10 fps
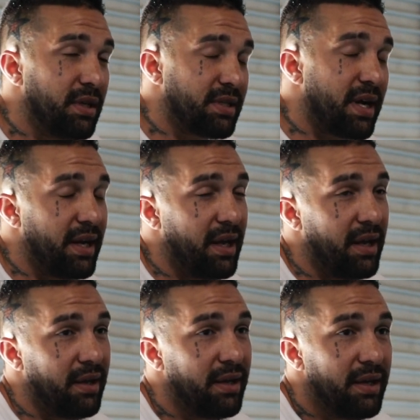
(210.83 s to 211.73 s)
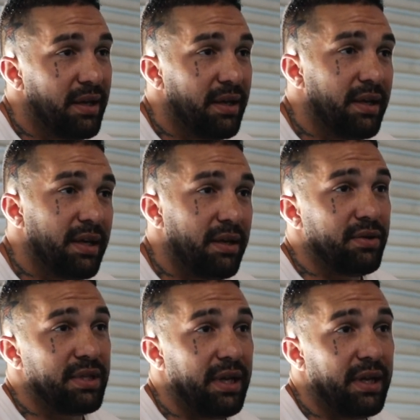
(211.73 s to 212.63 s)
His high day, he
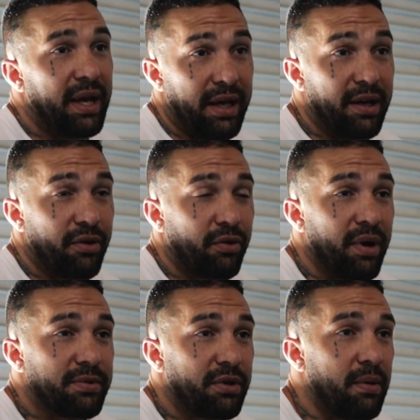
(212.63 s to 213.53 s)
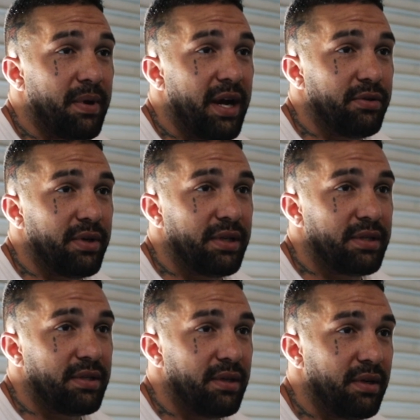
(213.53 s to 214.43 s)
was eating 800 grams of
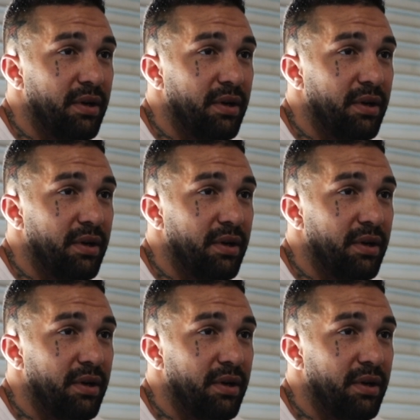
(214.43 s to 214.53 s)
carbohydrates.